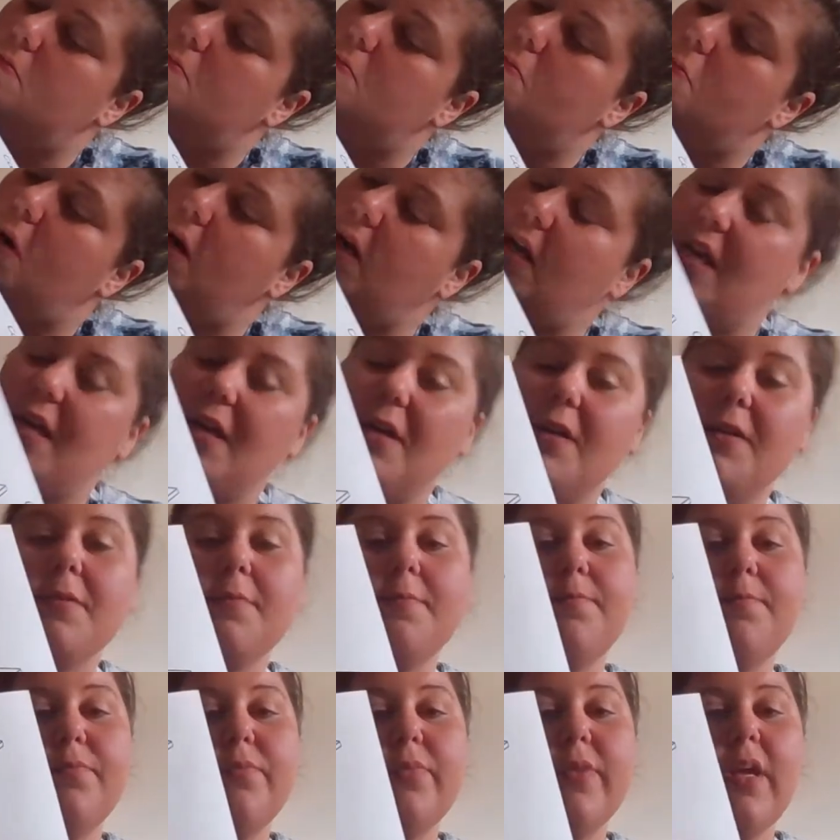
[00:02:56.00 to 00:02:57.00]
right here,
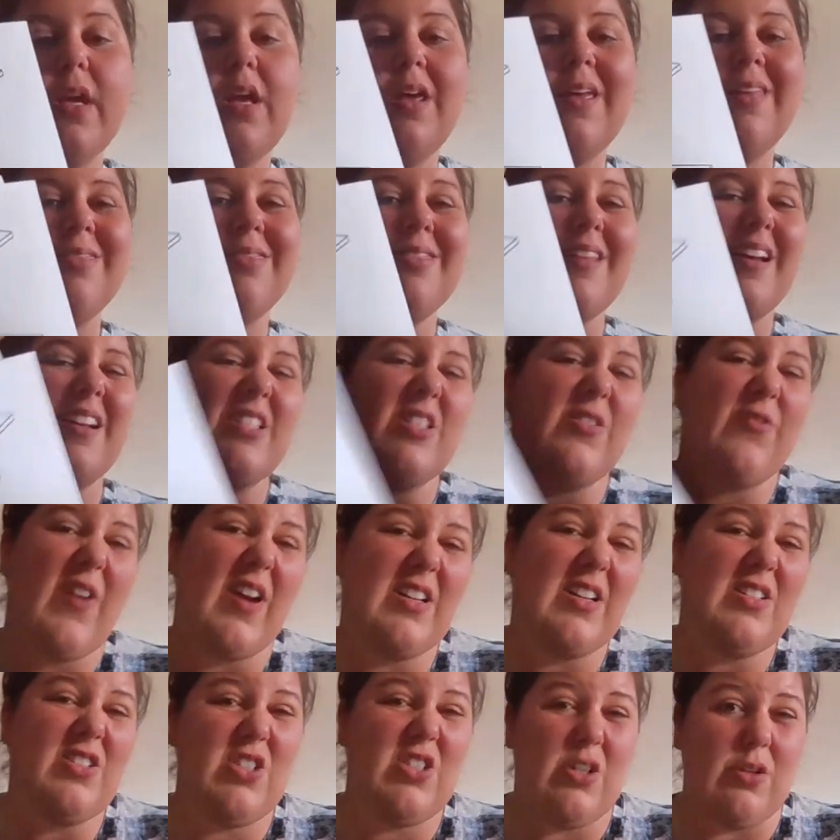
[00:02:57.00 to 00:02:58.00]
that's
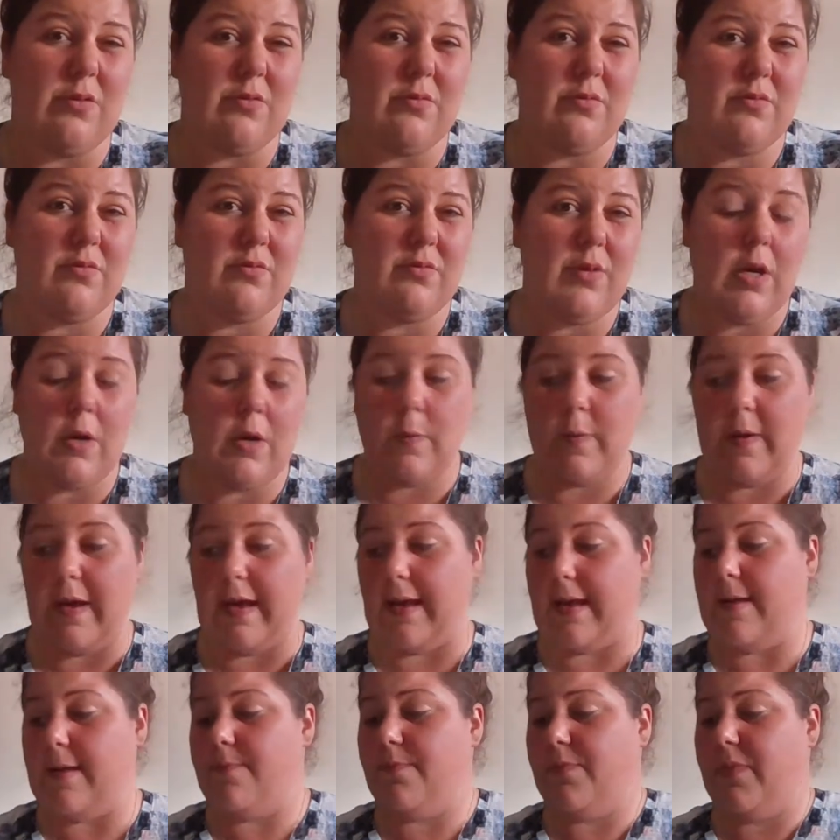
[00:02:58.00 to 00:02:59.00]
fine too.
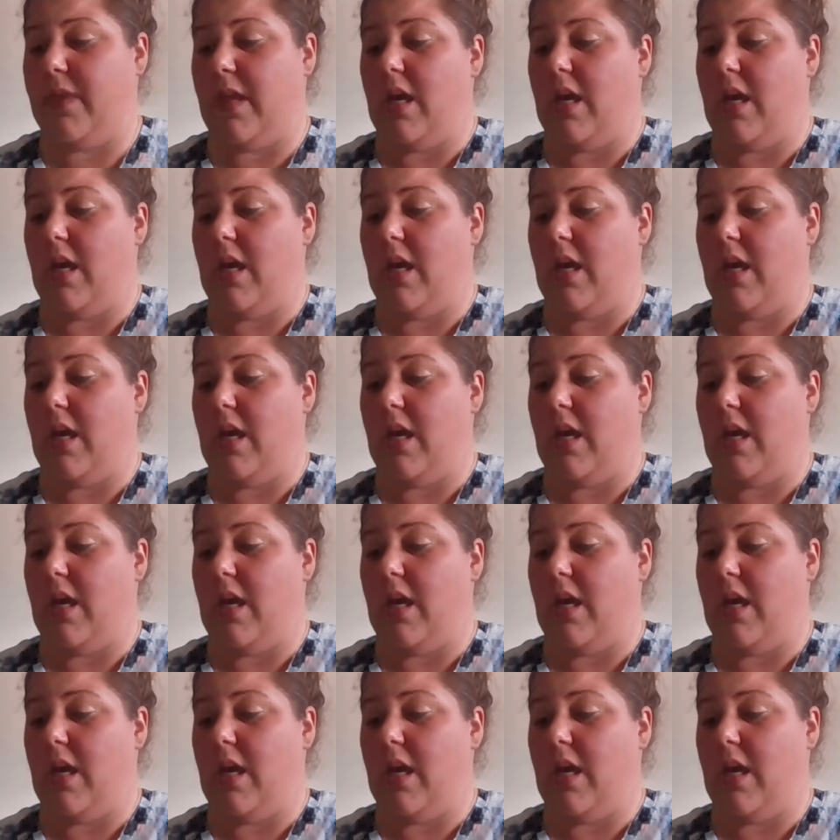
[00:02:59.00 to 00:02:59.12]
Okay?